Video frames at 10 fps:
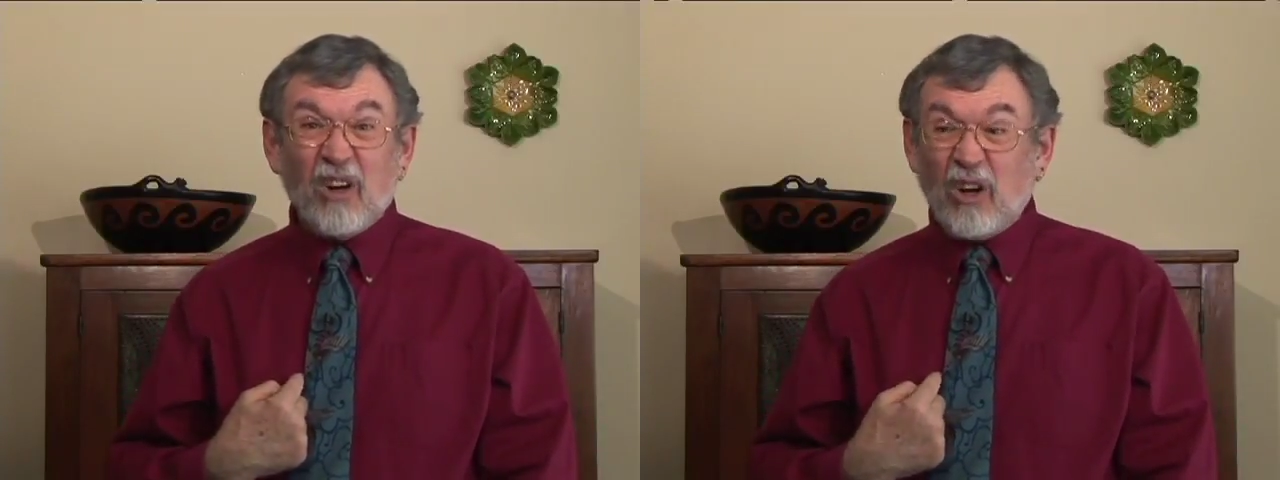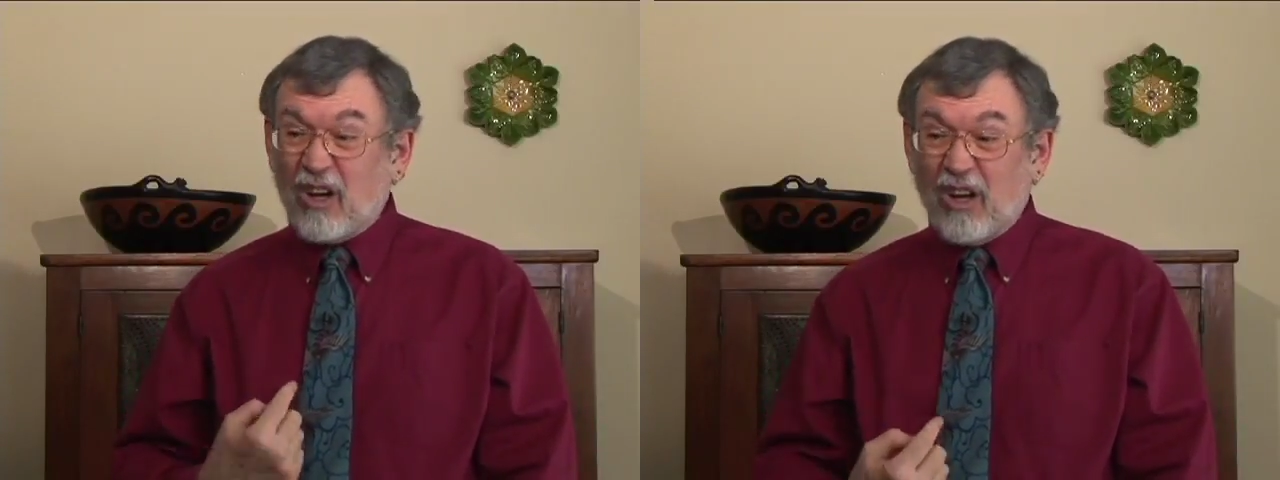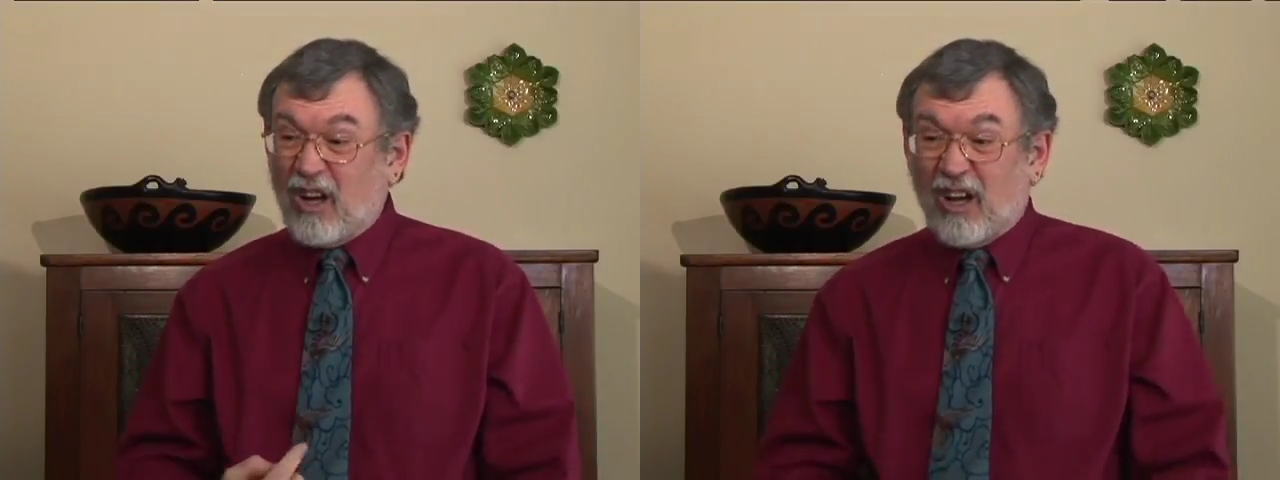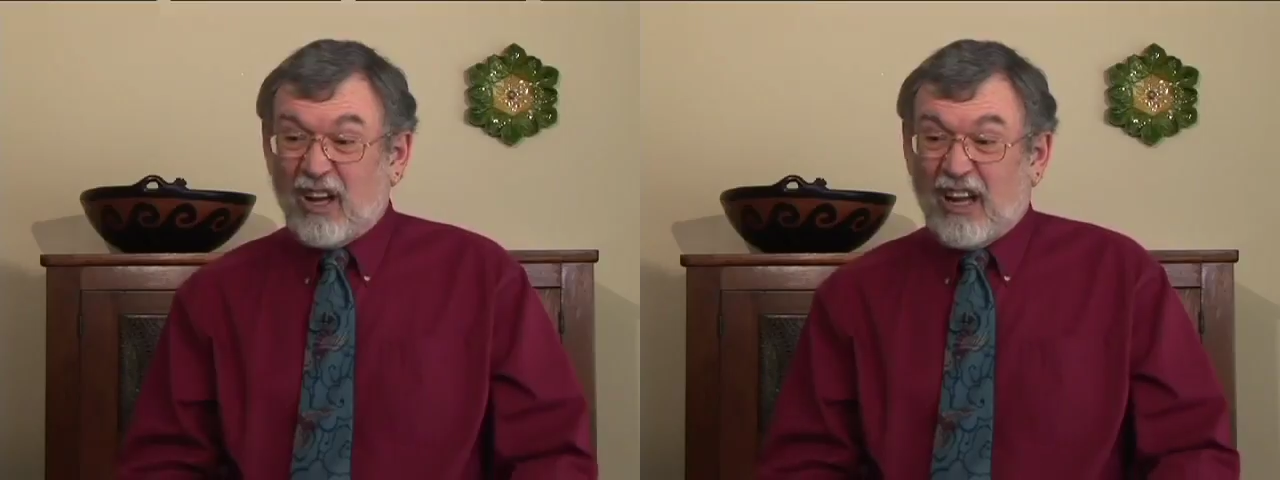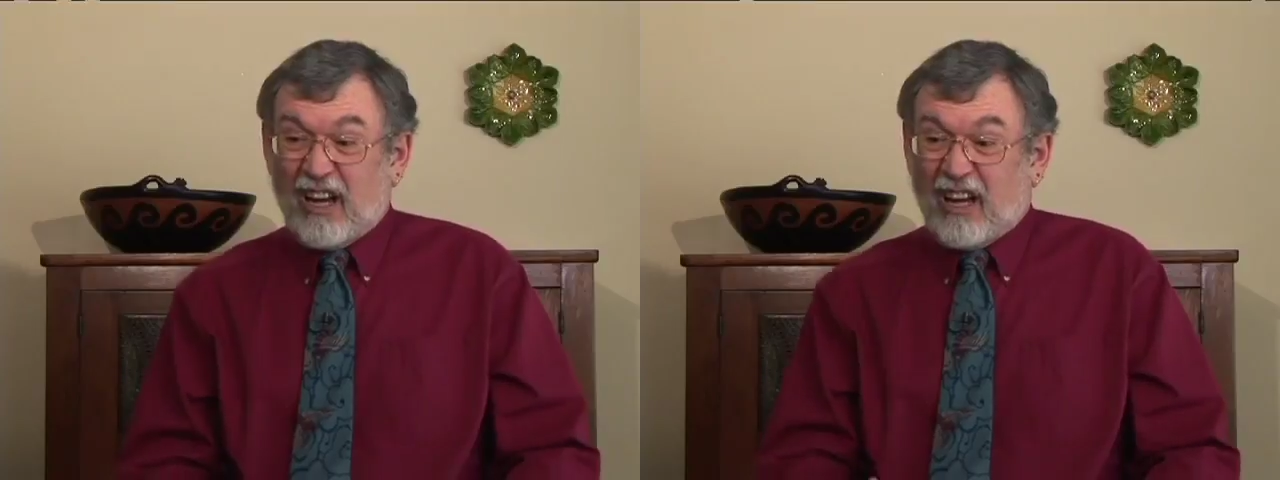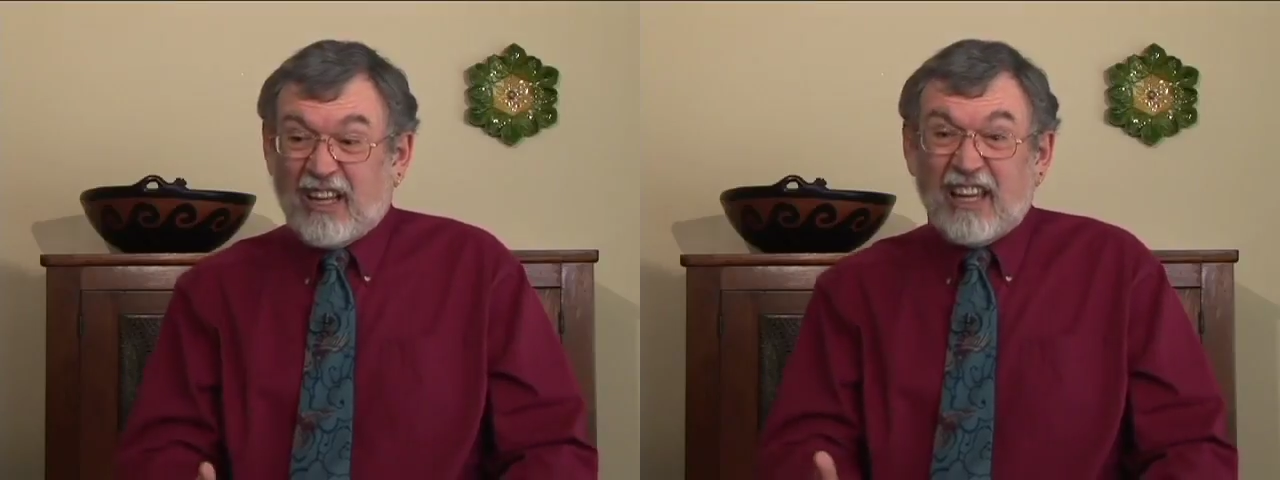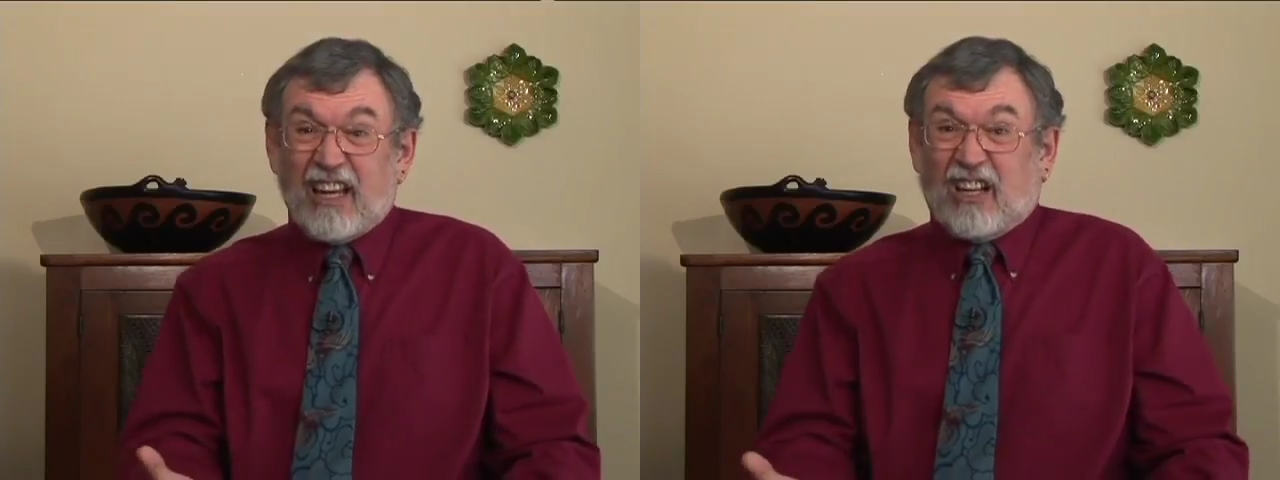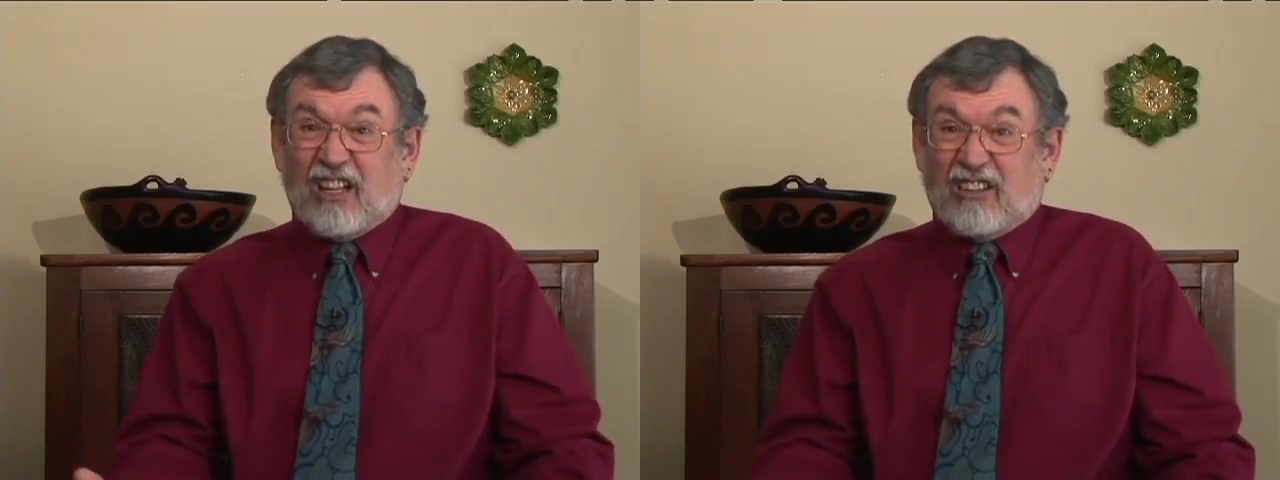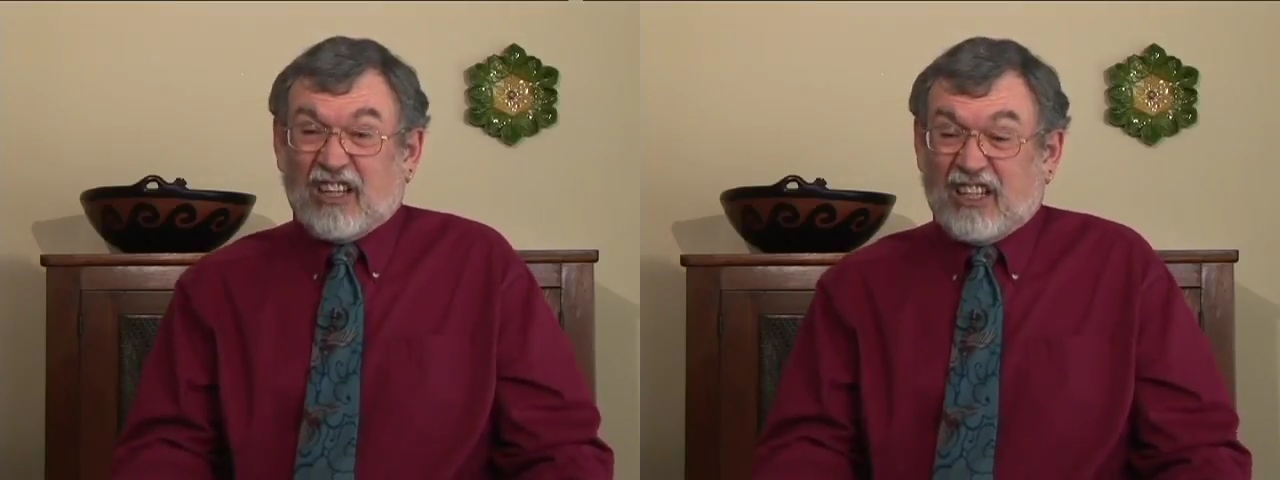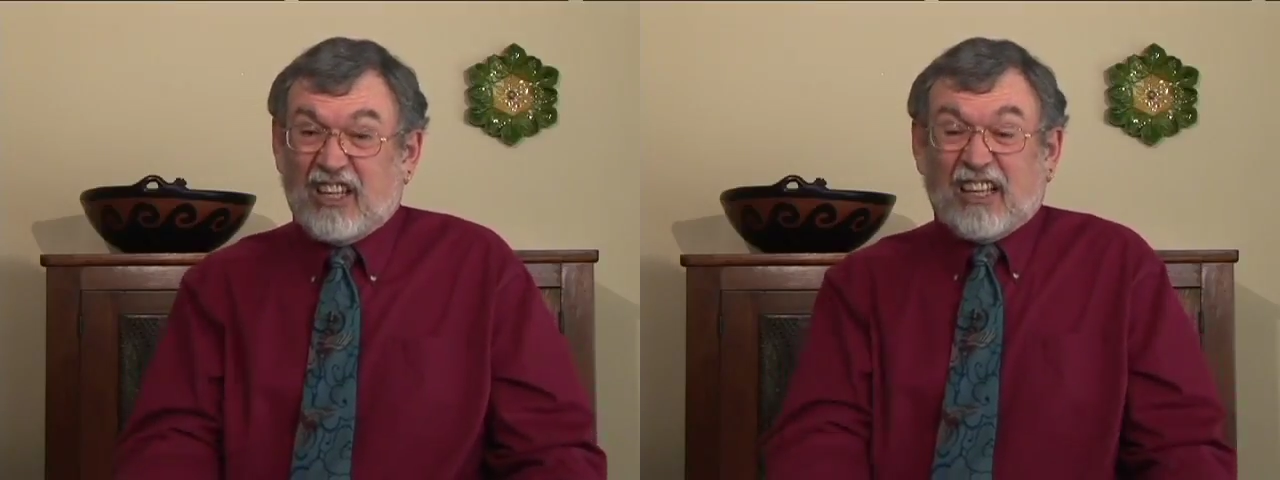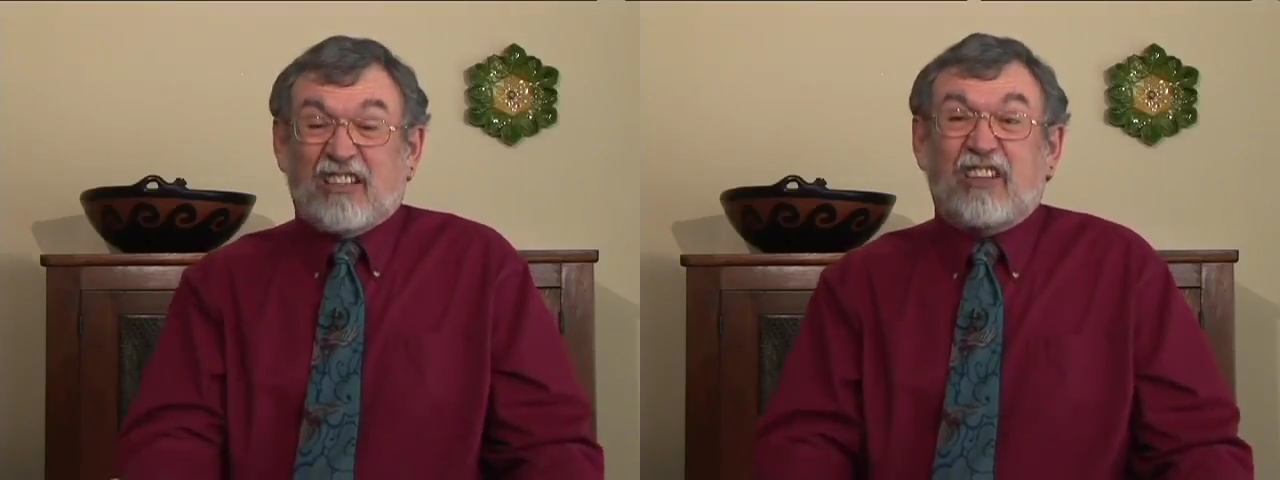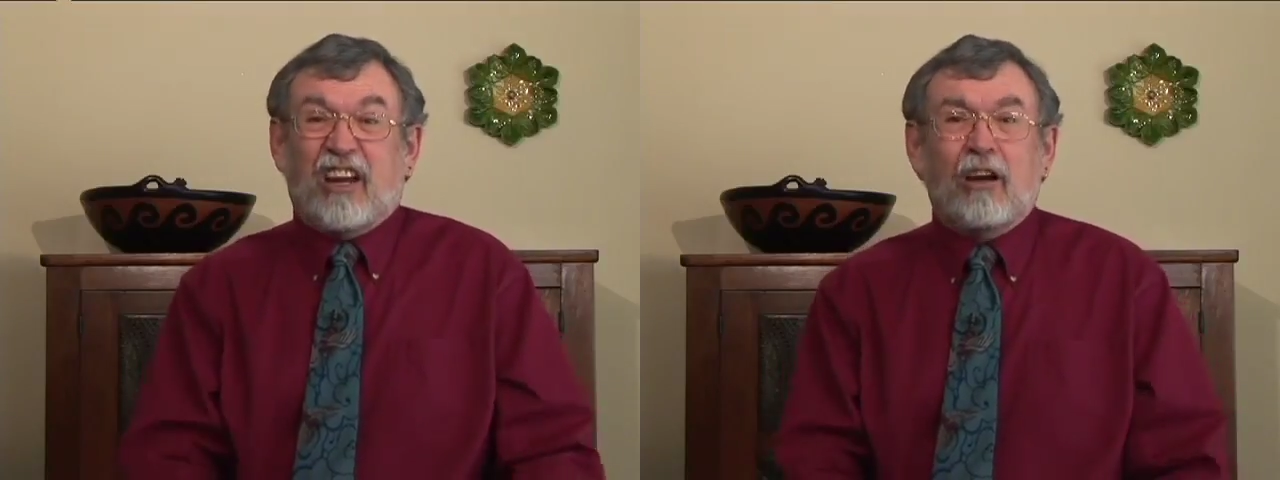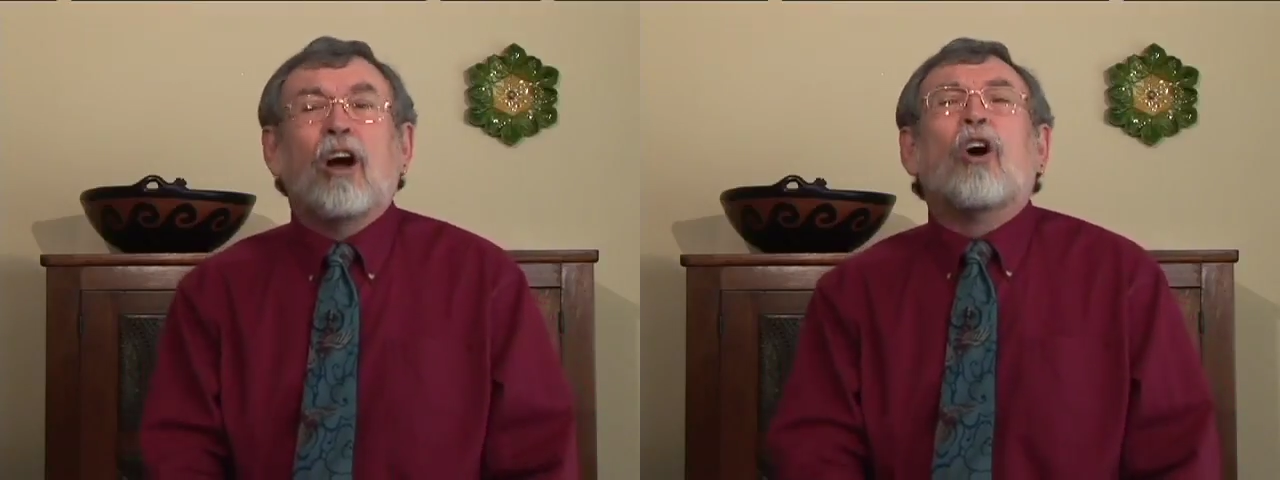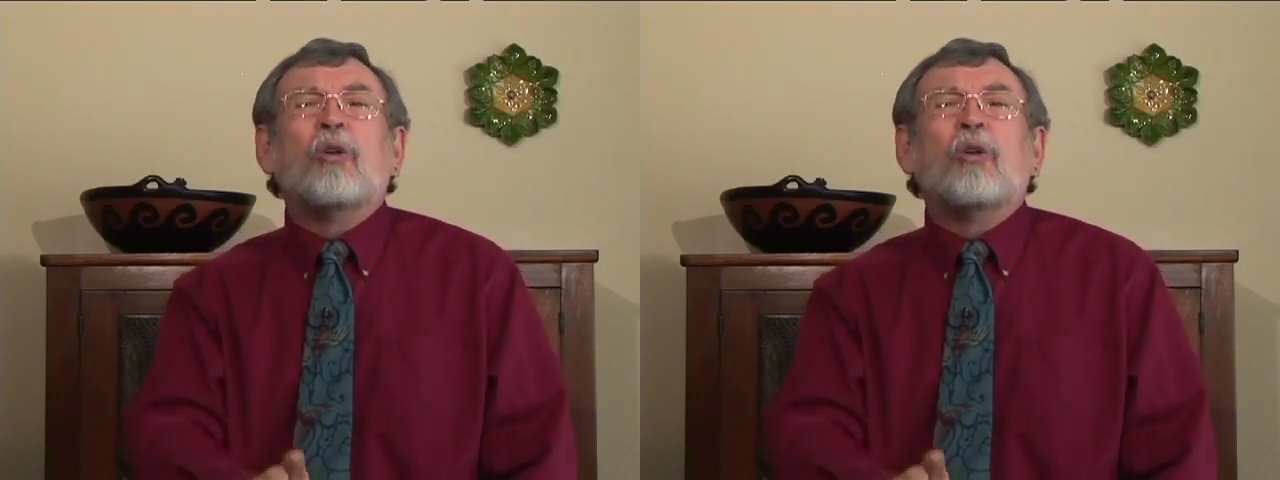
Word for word: I can't cut the king's hair."